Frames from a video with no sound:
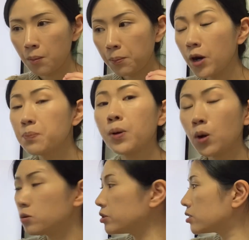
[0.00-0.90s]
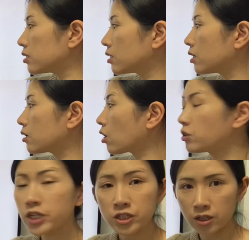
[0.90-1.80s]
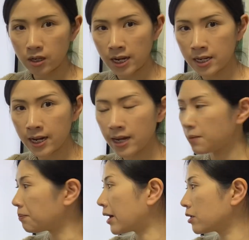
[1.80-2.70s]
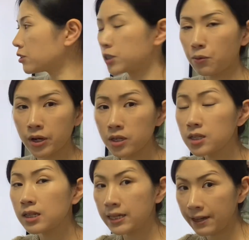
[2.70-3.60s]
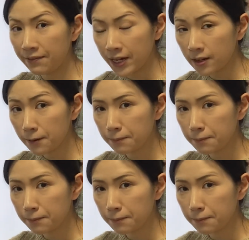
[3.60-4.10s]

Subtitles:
purposed condition indicated by the gerund living